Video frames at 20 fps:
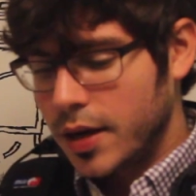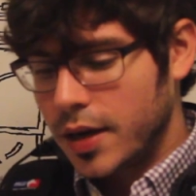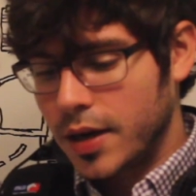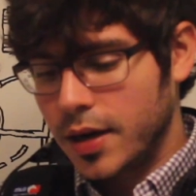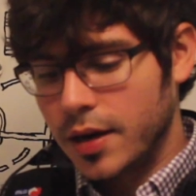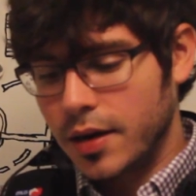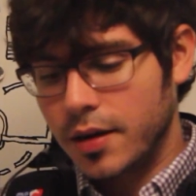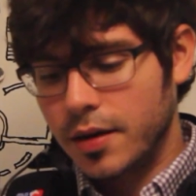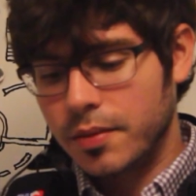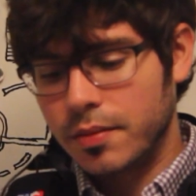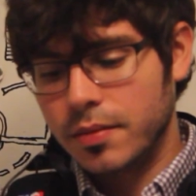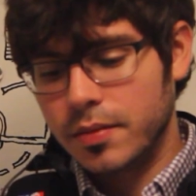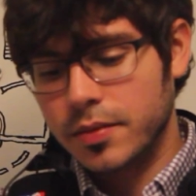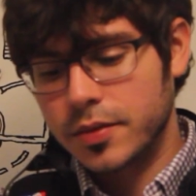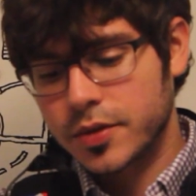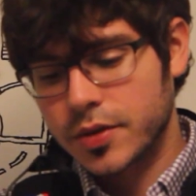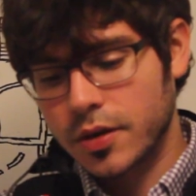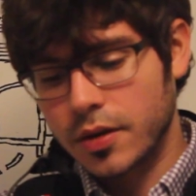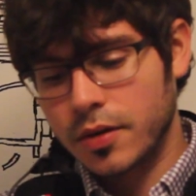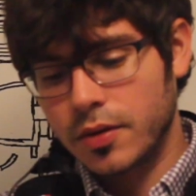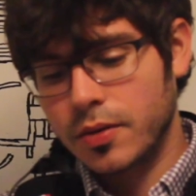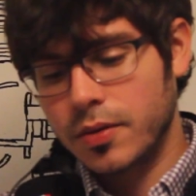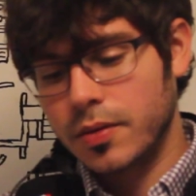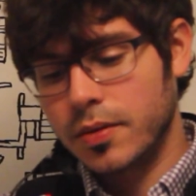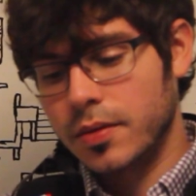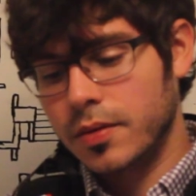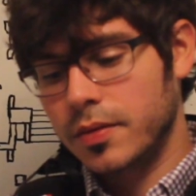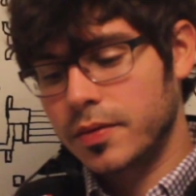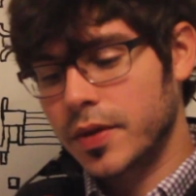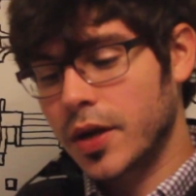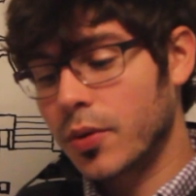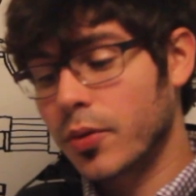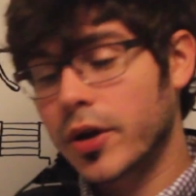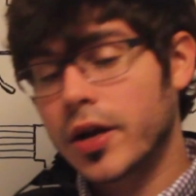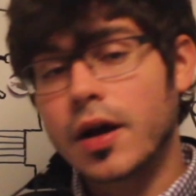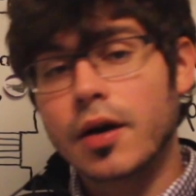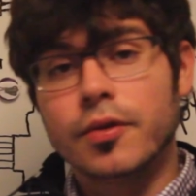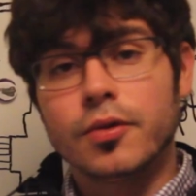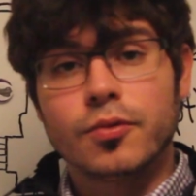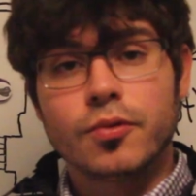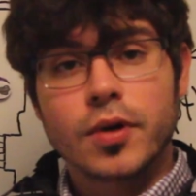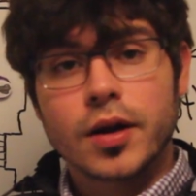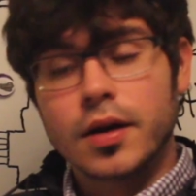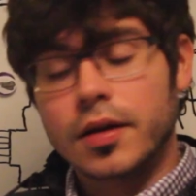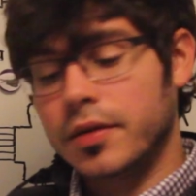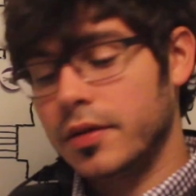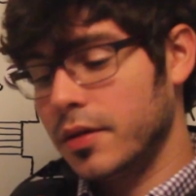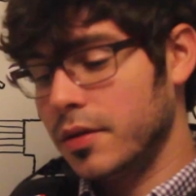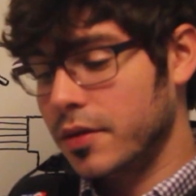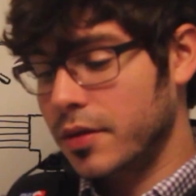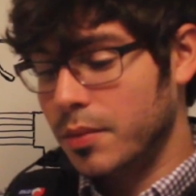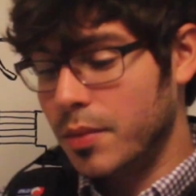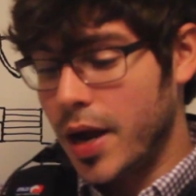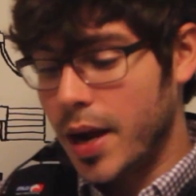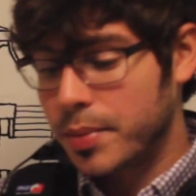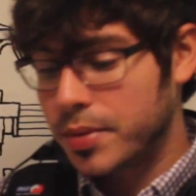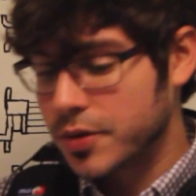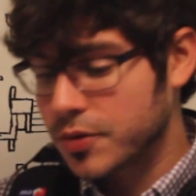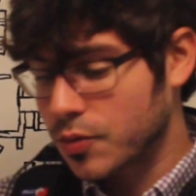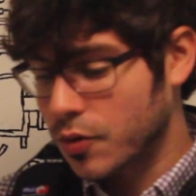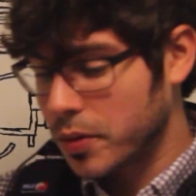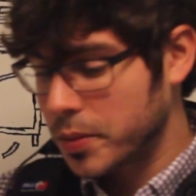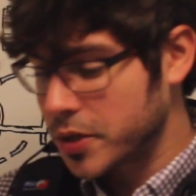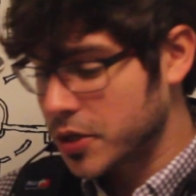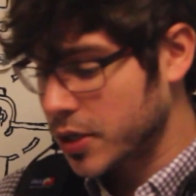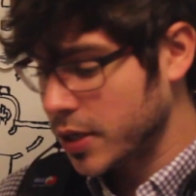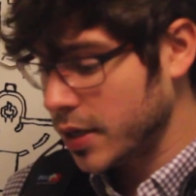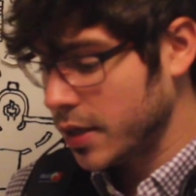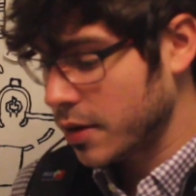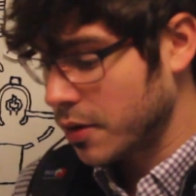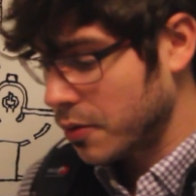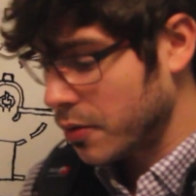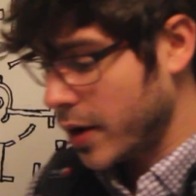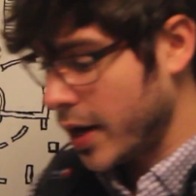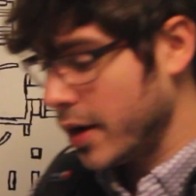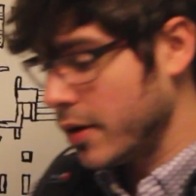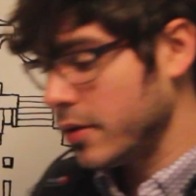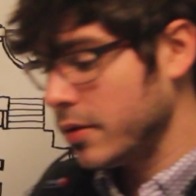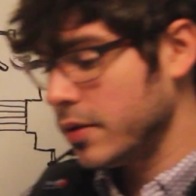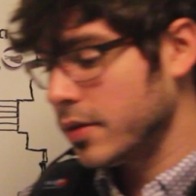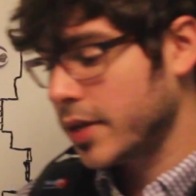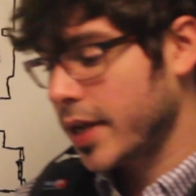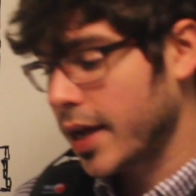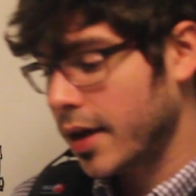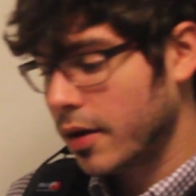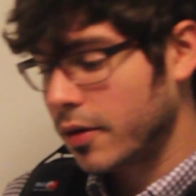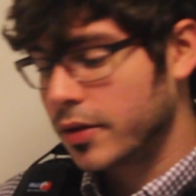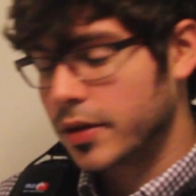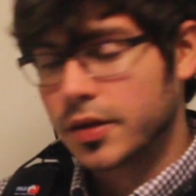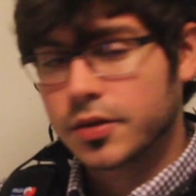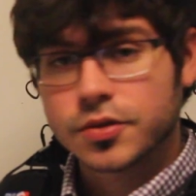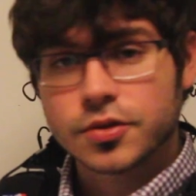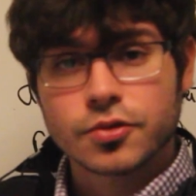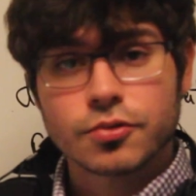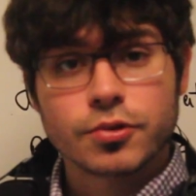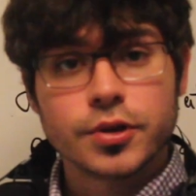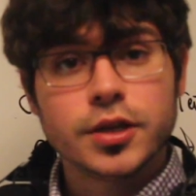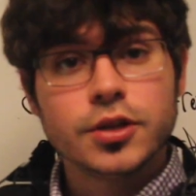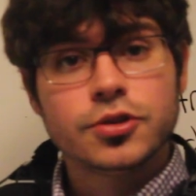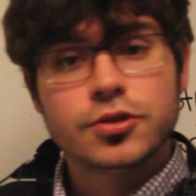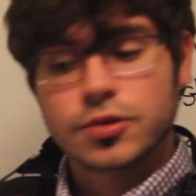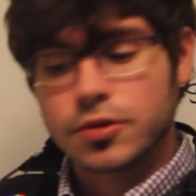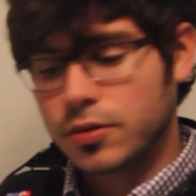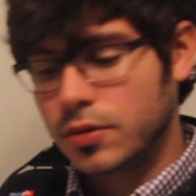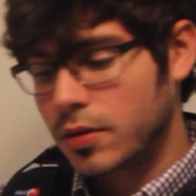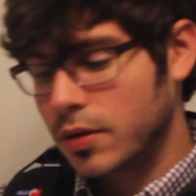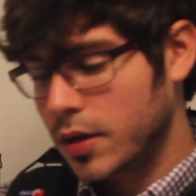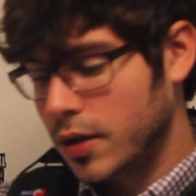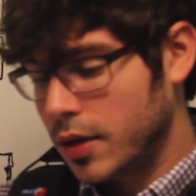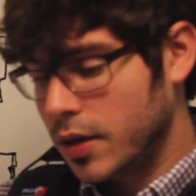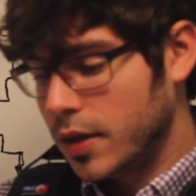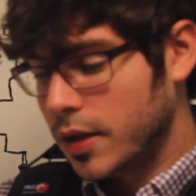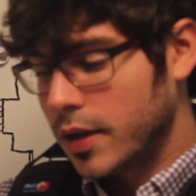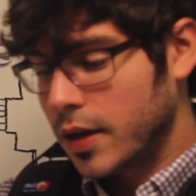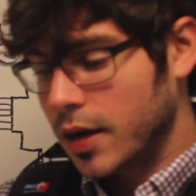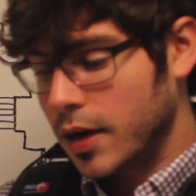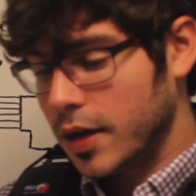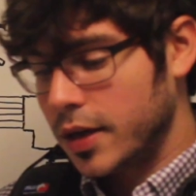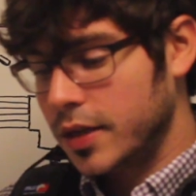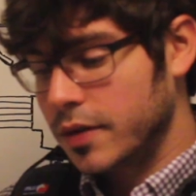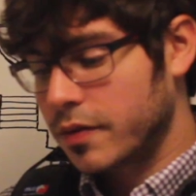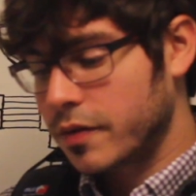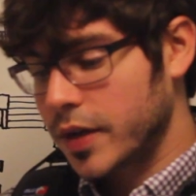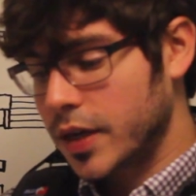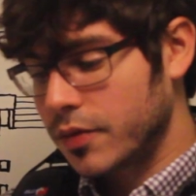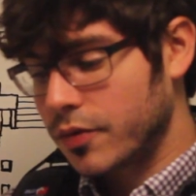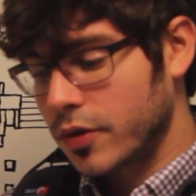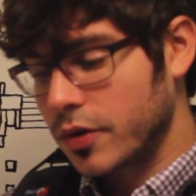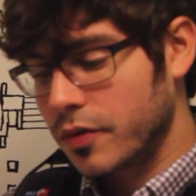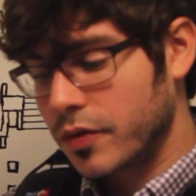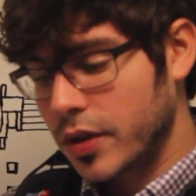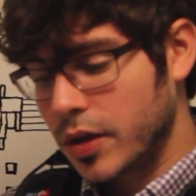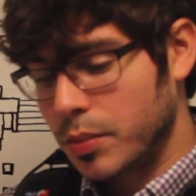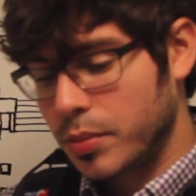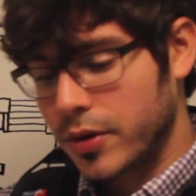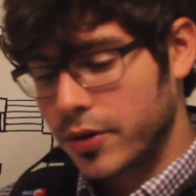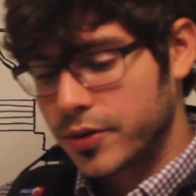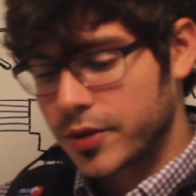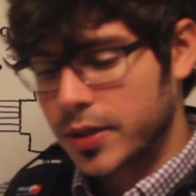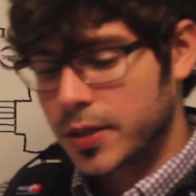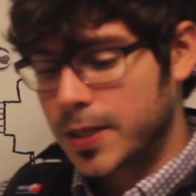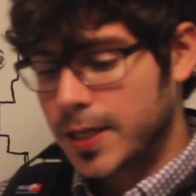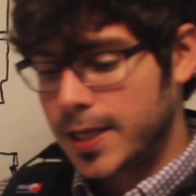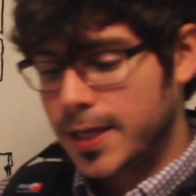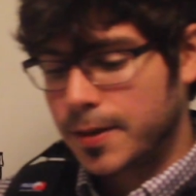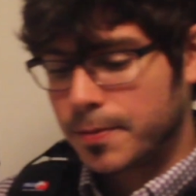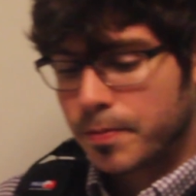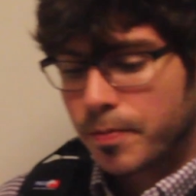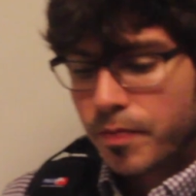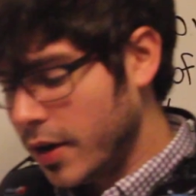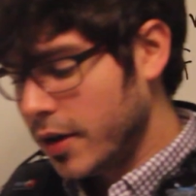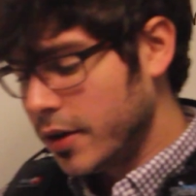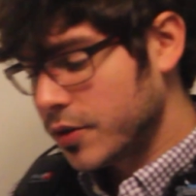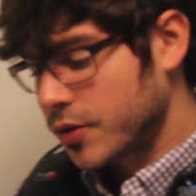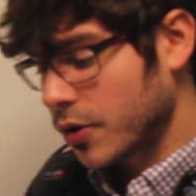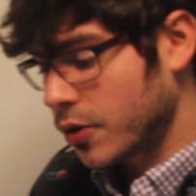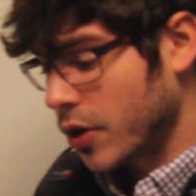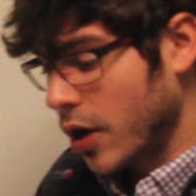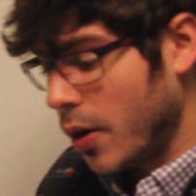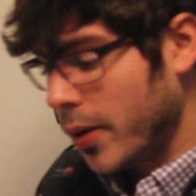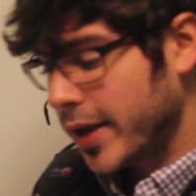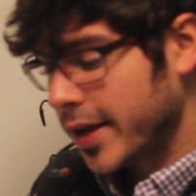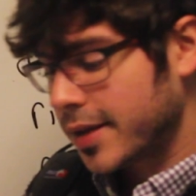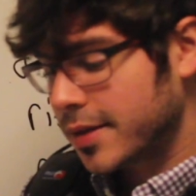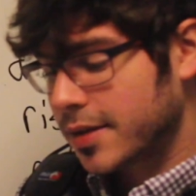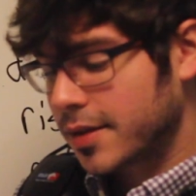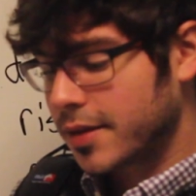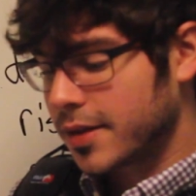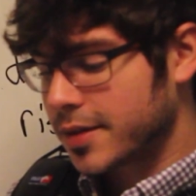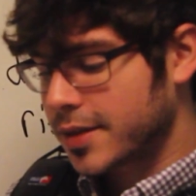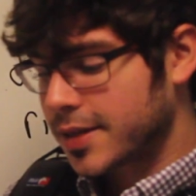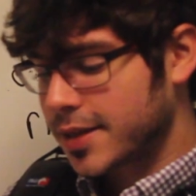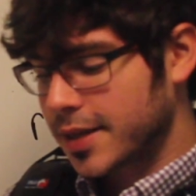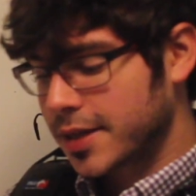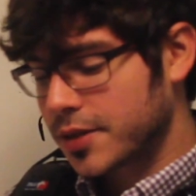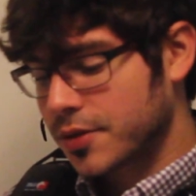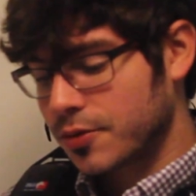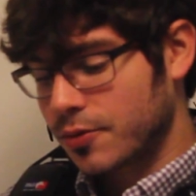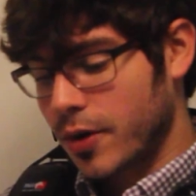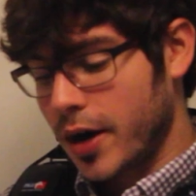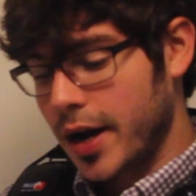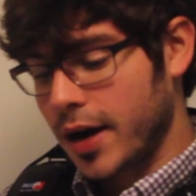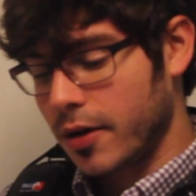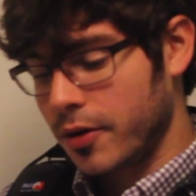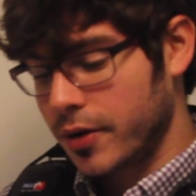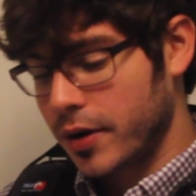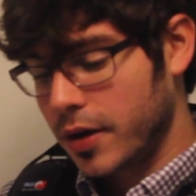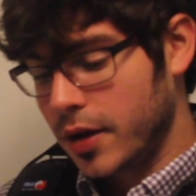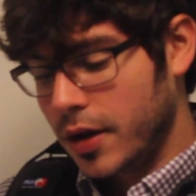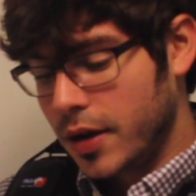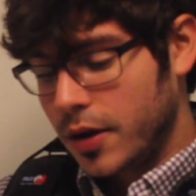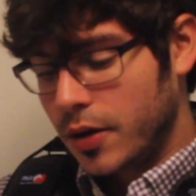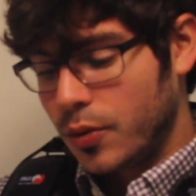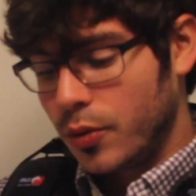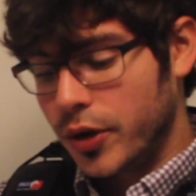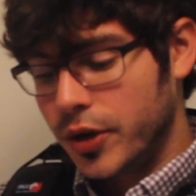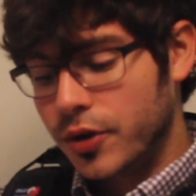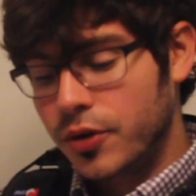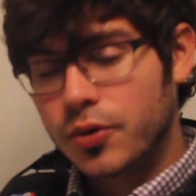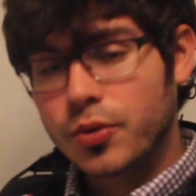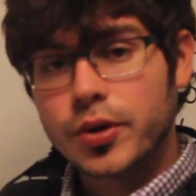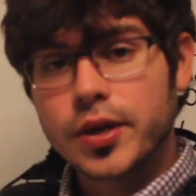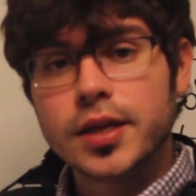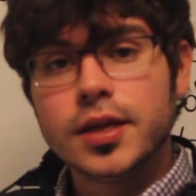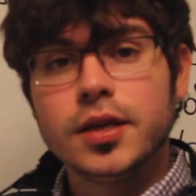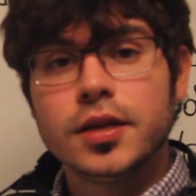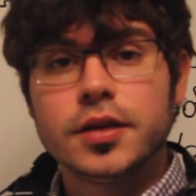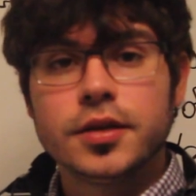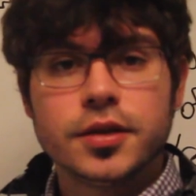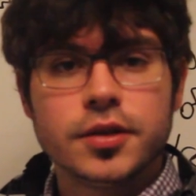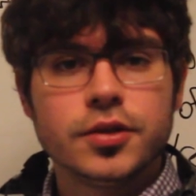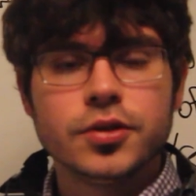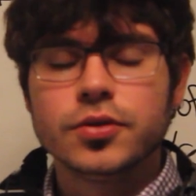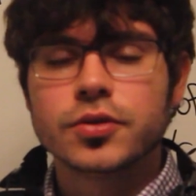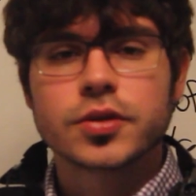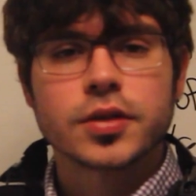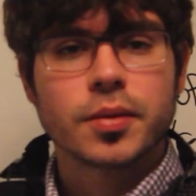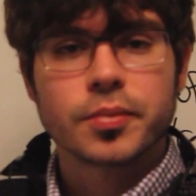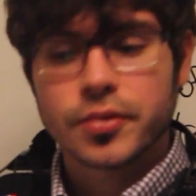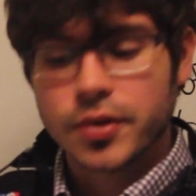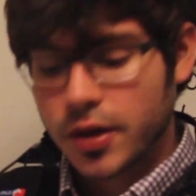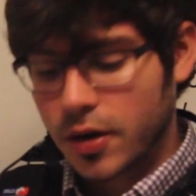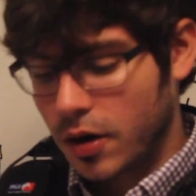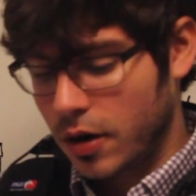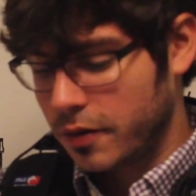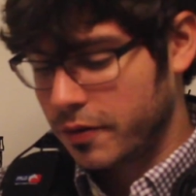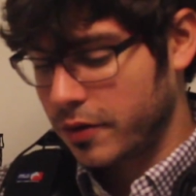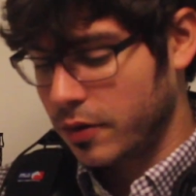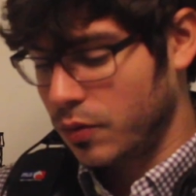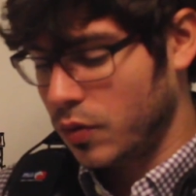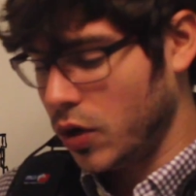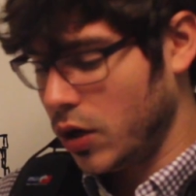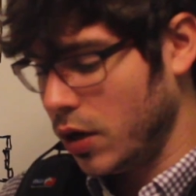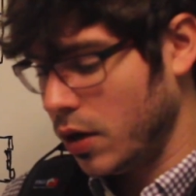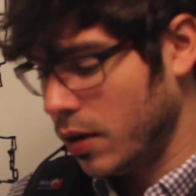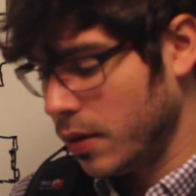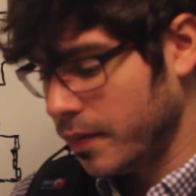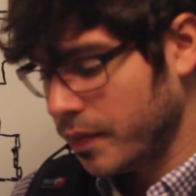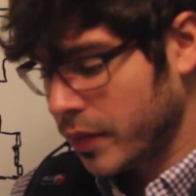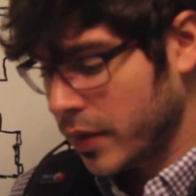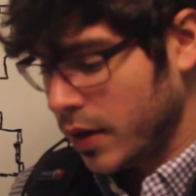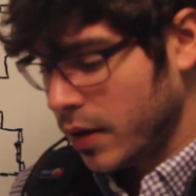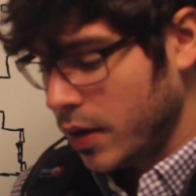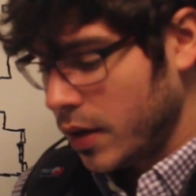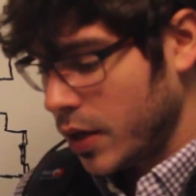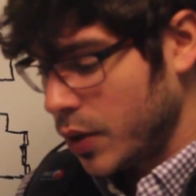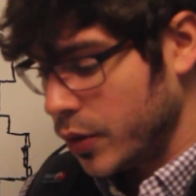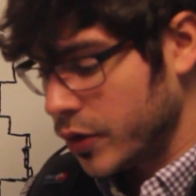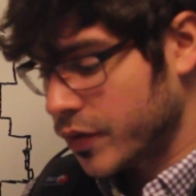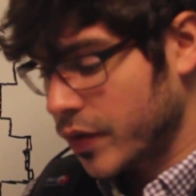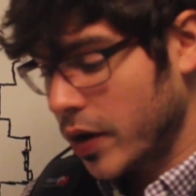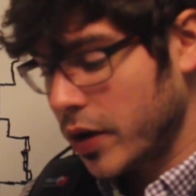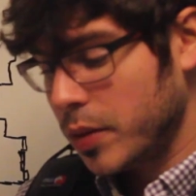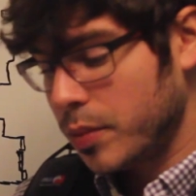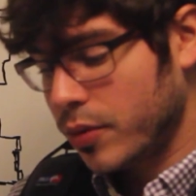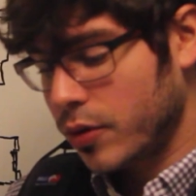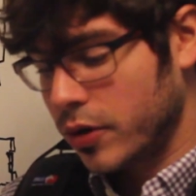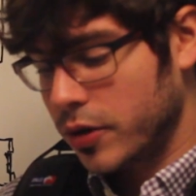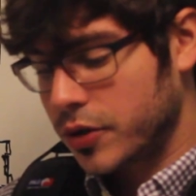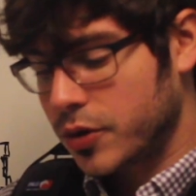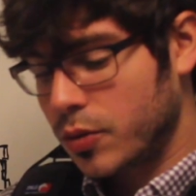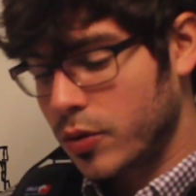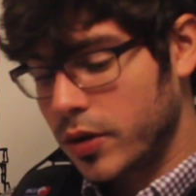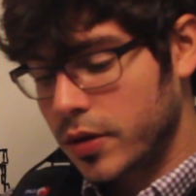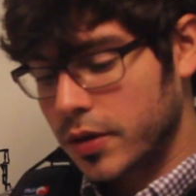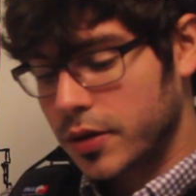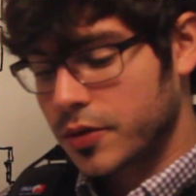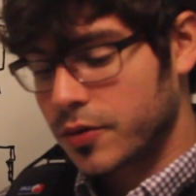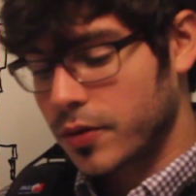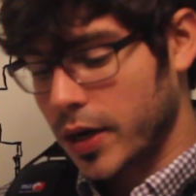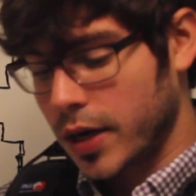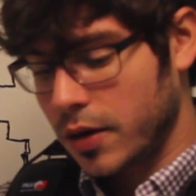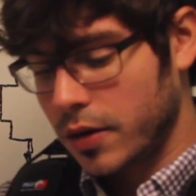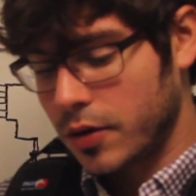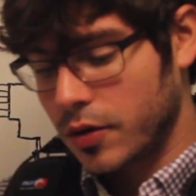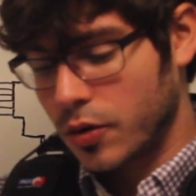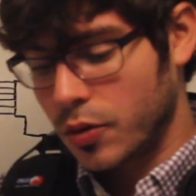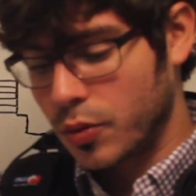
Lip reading: So here we go. The map is War Machine. The round count is 3-2 in favor of the opposing team. So going into the 6th round, we knew we needed to do something off the wall. It was very important to win this round,